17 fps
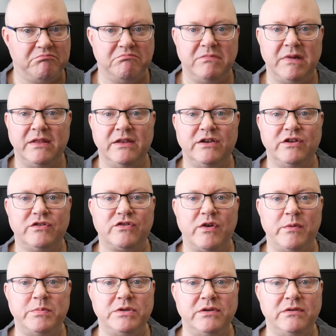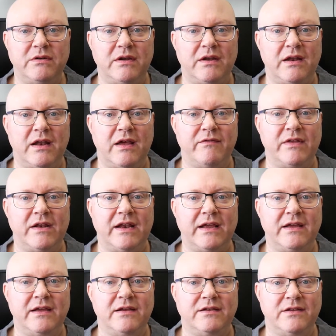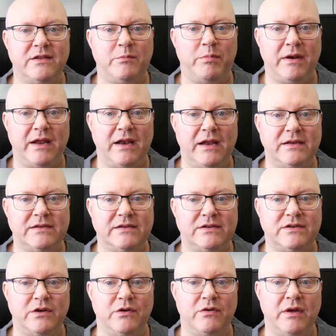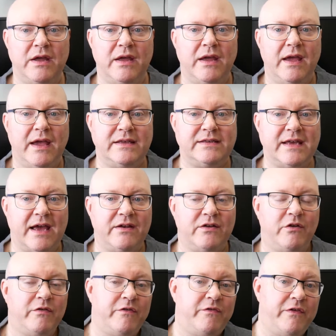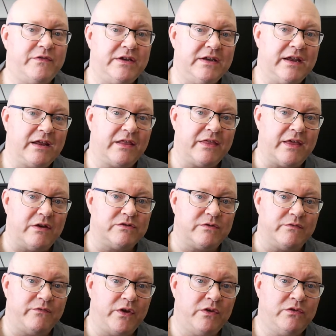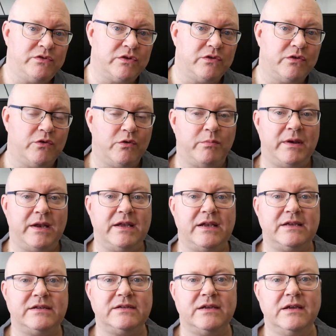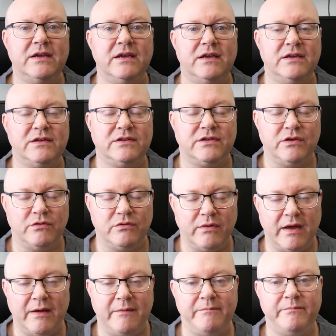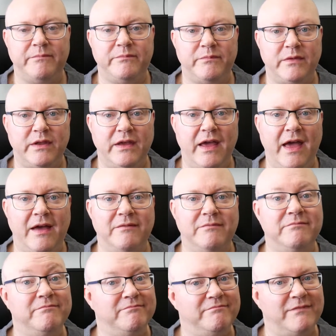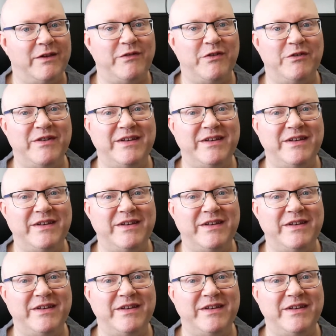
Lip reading: in the description, you'll have a link to the playlist. So it's had over 59,000 views on the whole playlist. So yeah, if you're